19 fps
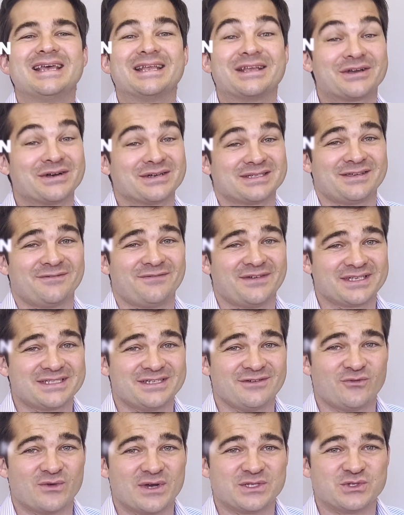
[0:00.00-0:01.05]
and
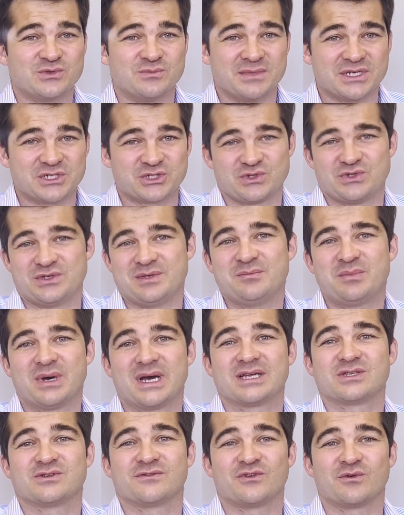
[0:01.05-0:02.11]
cost-effective way to measure the
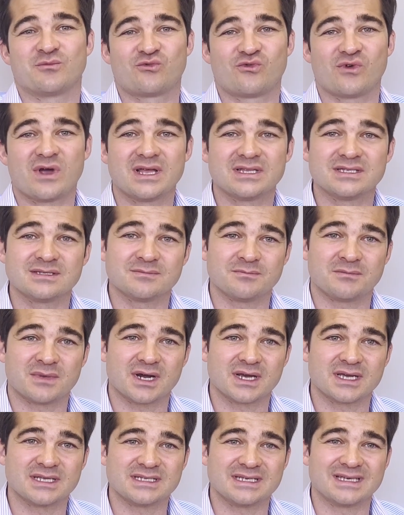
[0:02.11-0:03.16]
impact of your brand
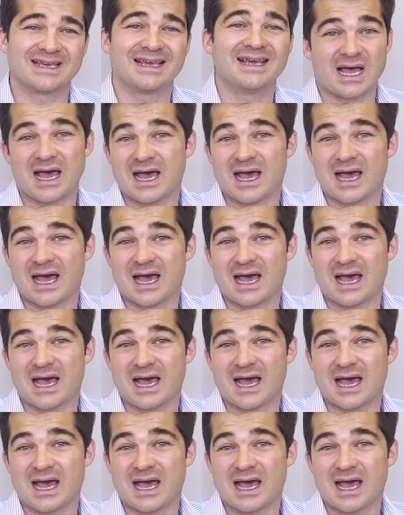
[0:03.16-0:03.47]
marketing.